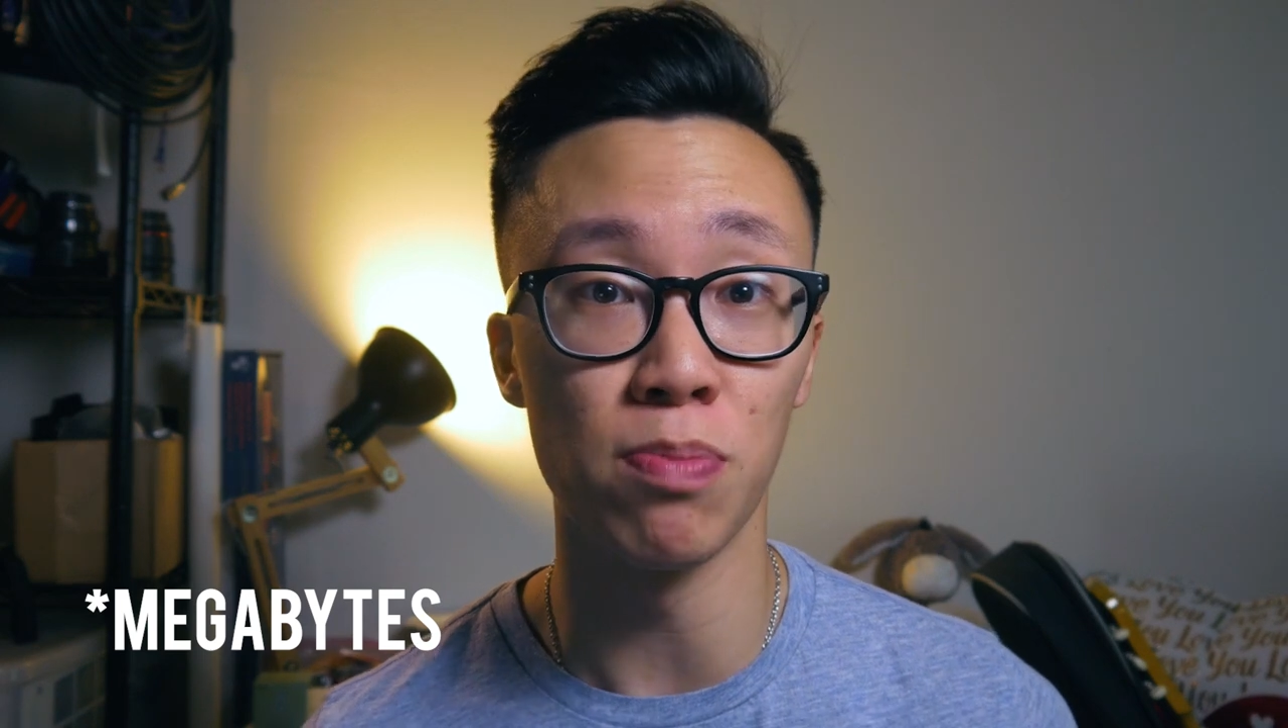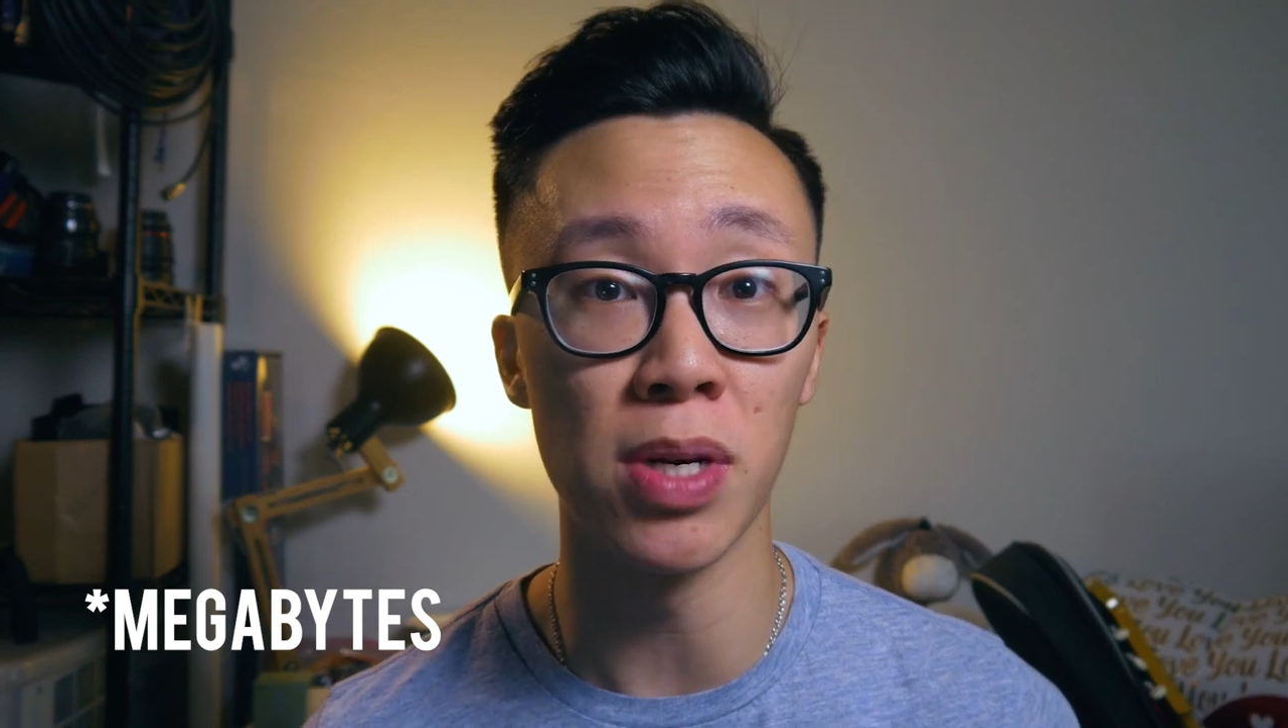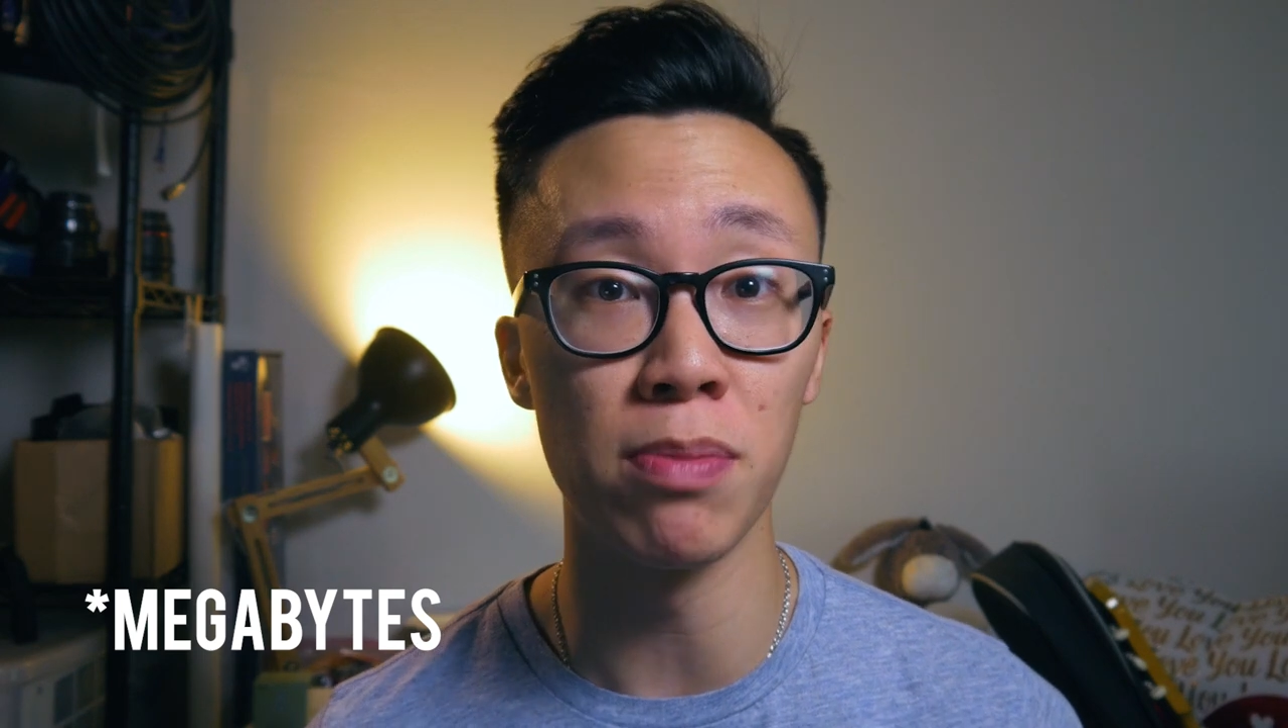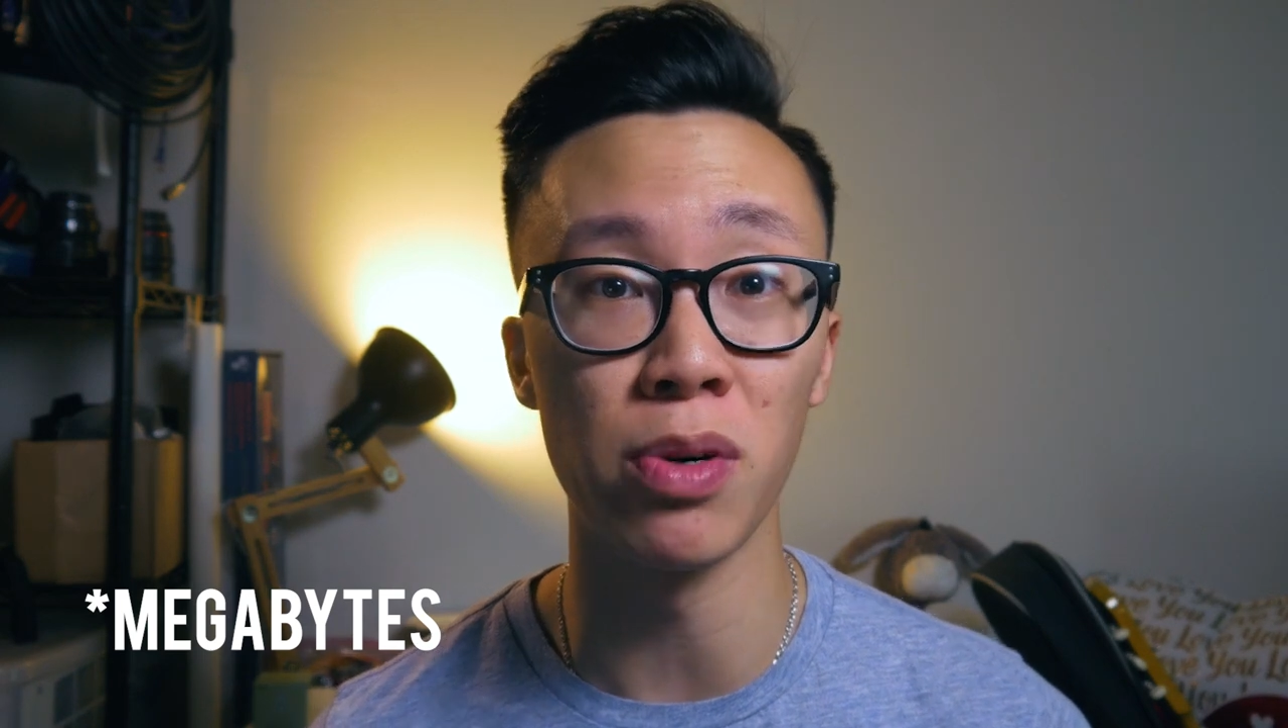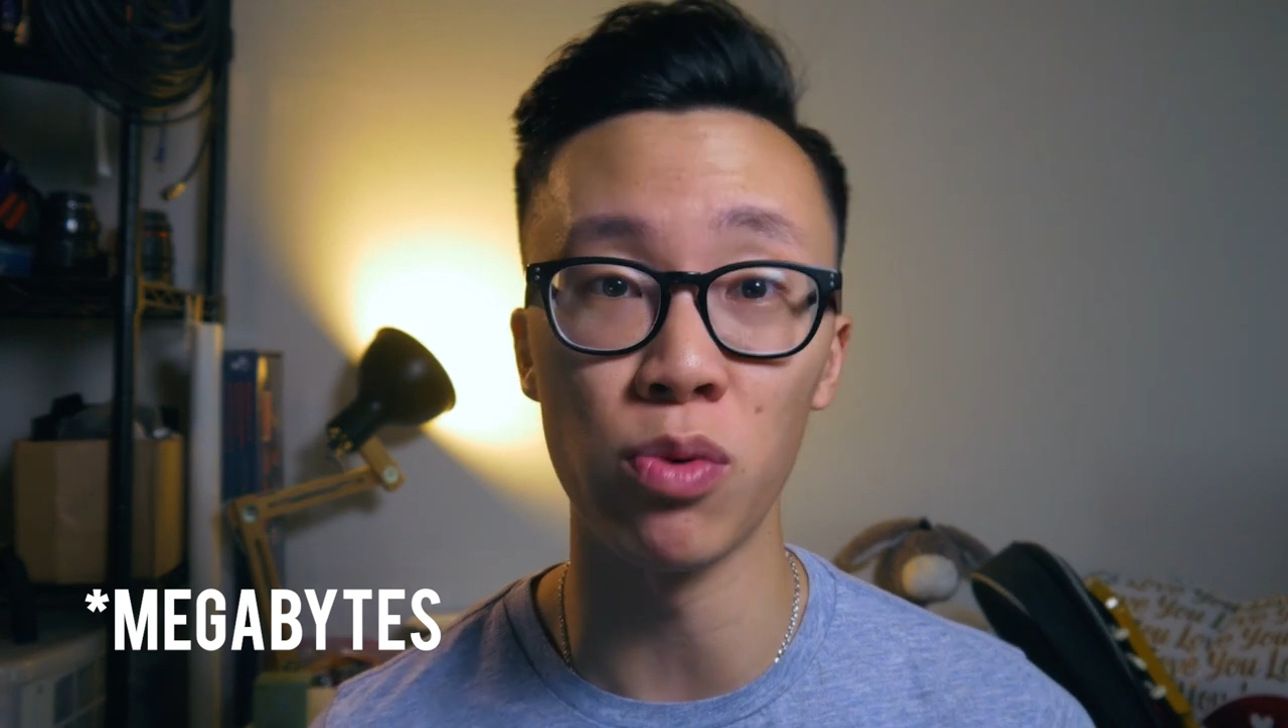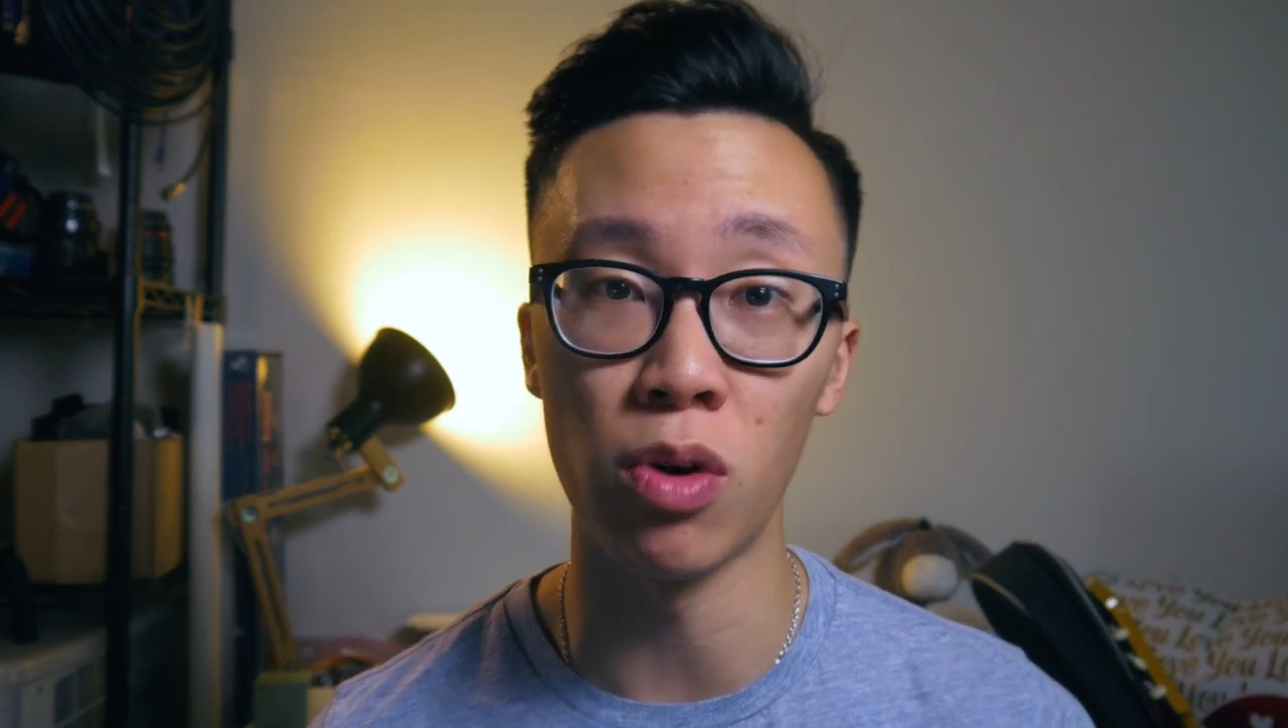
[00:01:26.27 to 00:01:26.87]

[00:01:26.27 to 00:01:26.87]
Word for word: minimum